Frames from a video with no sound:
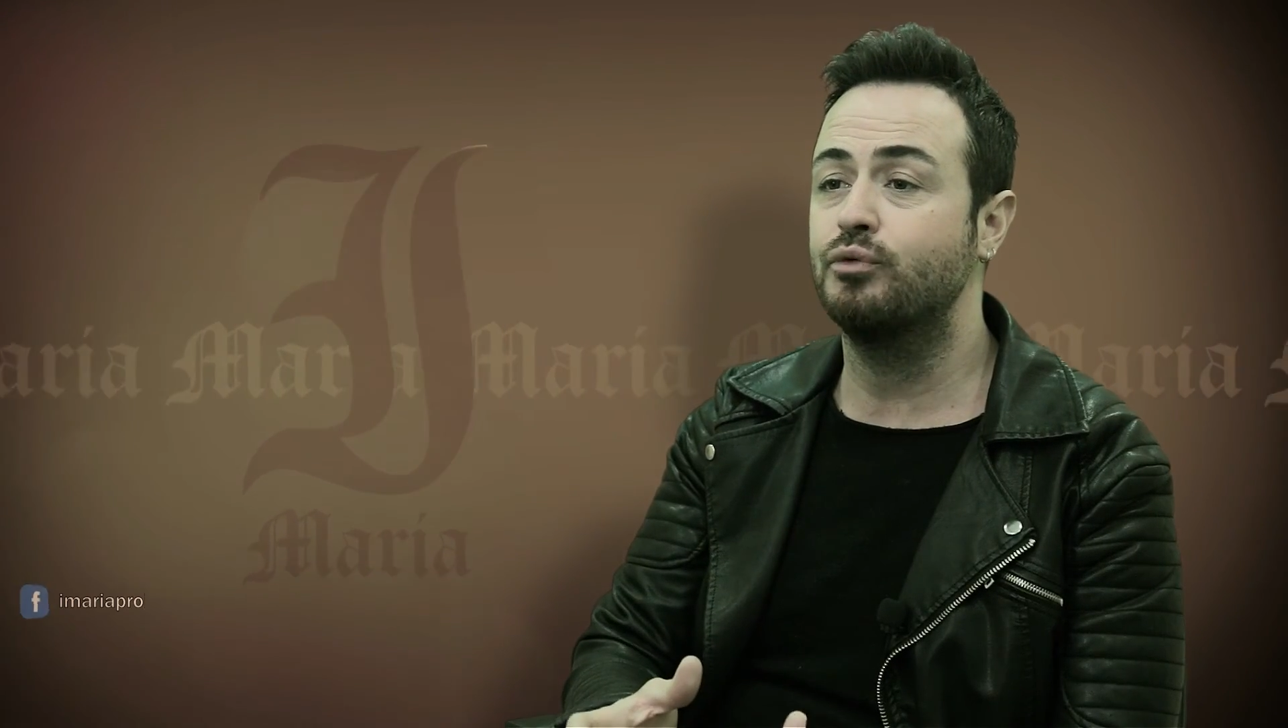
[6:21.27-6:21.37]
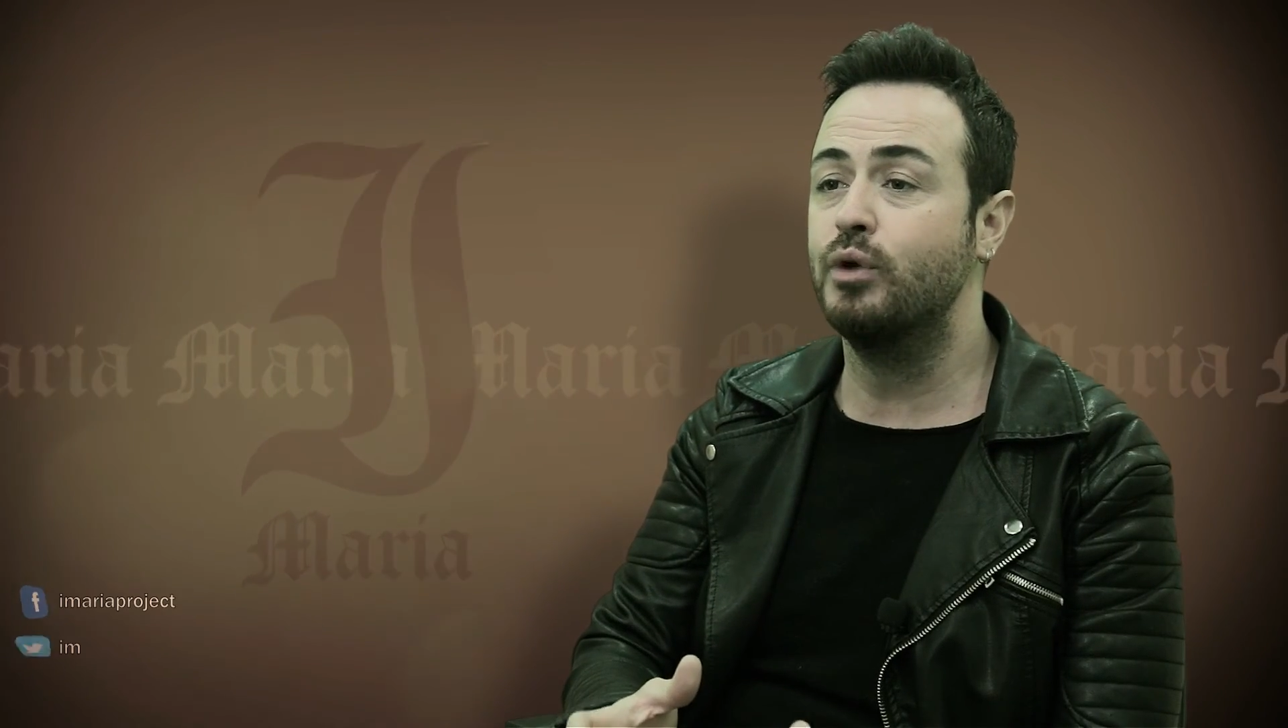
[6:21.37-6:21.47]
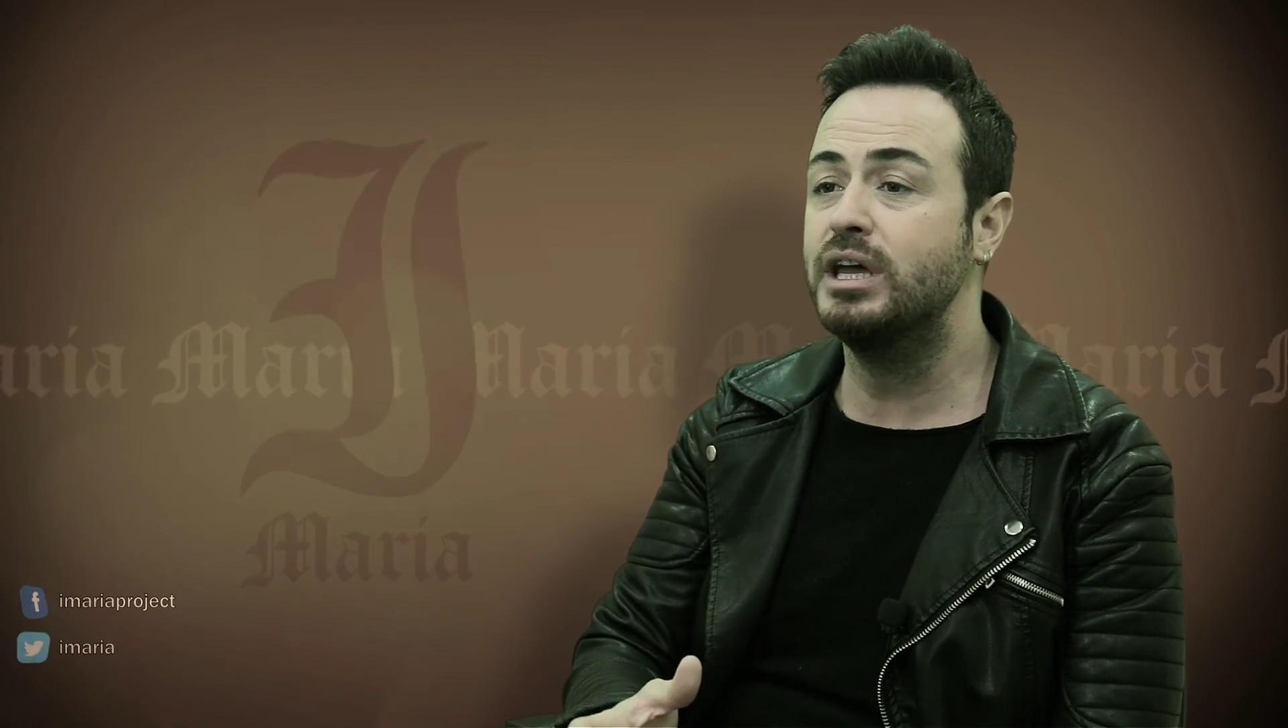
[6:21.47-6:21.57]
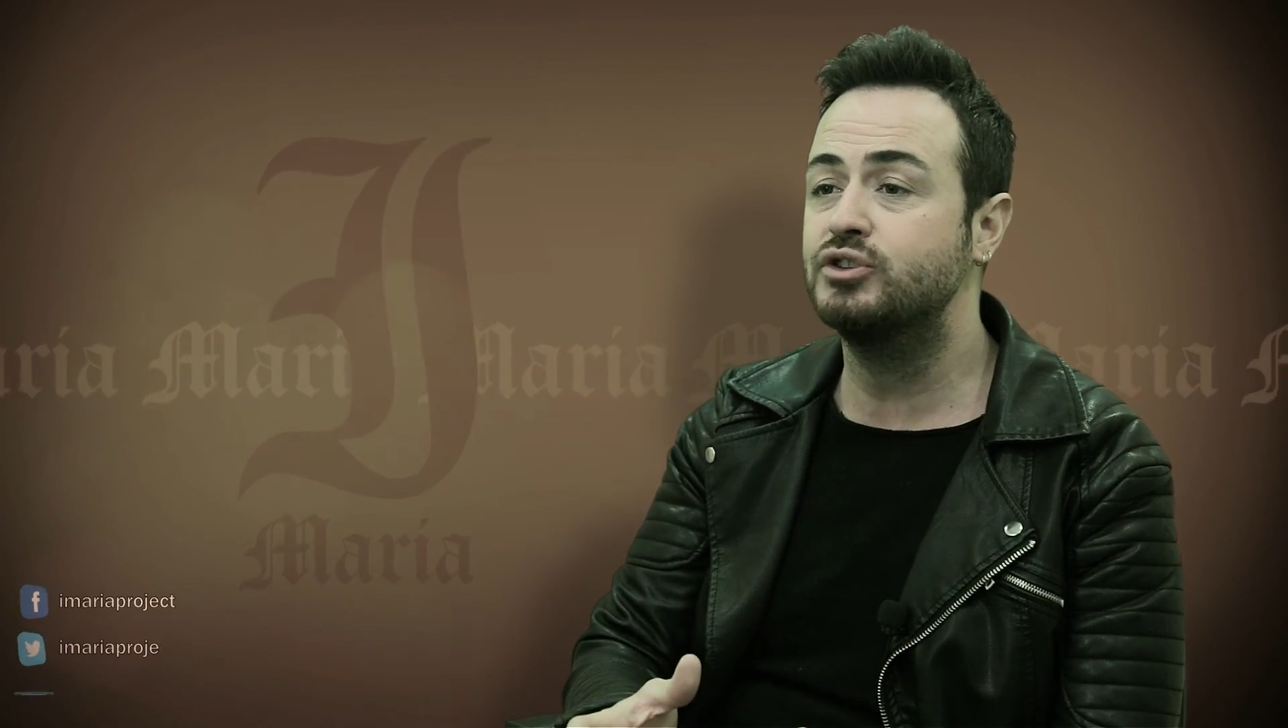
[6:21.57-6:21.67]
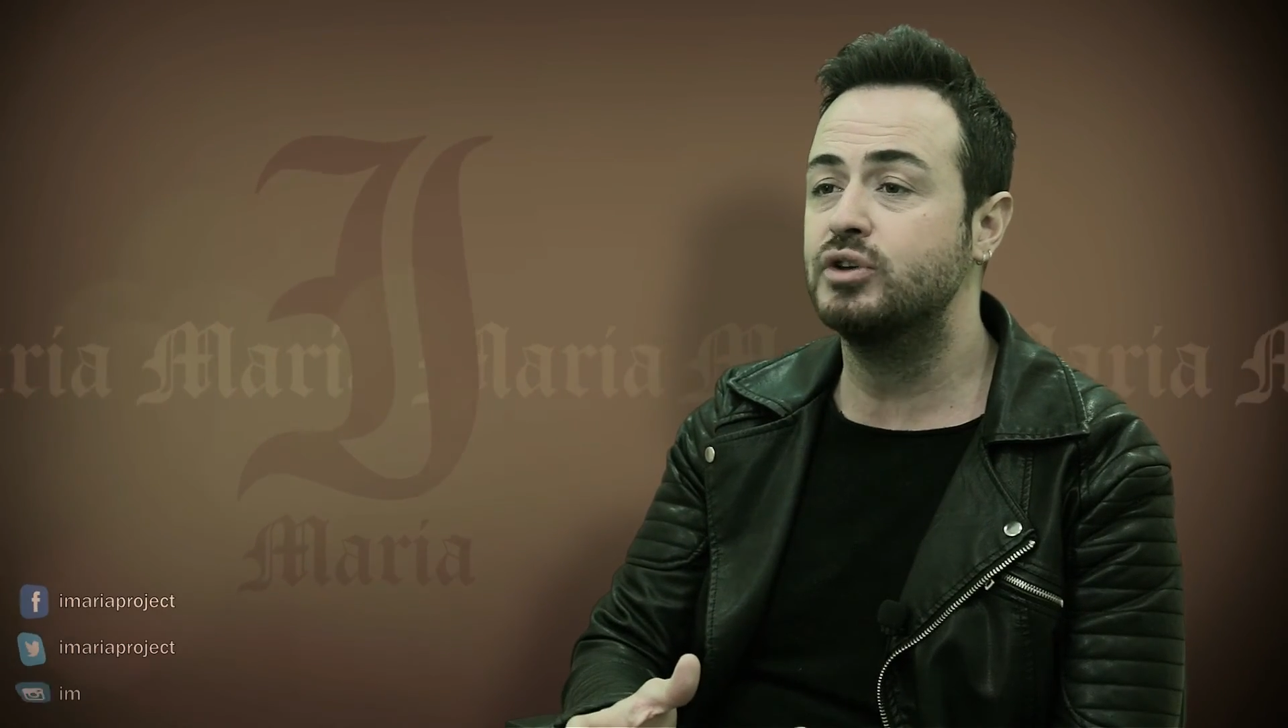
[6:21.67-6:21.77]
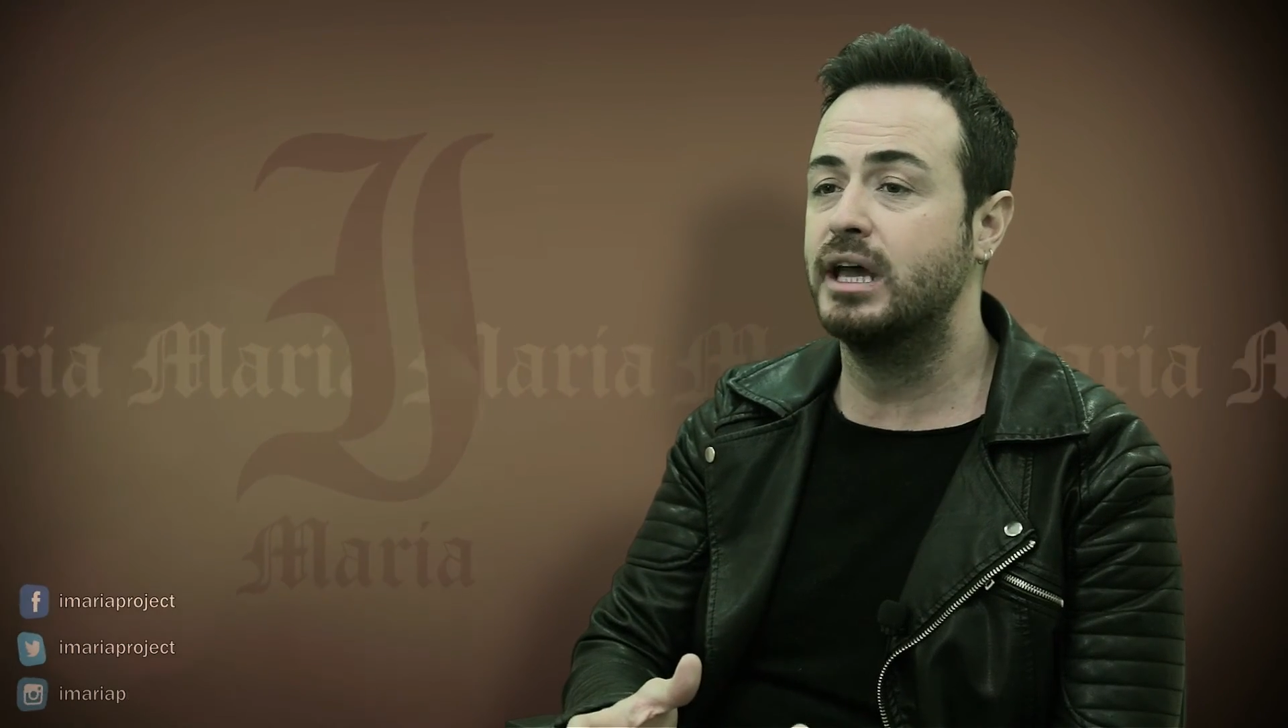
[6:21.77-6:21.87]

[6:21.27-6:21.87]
reach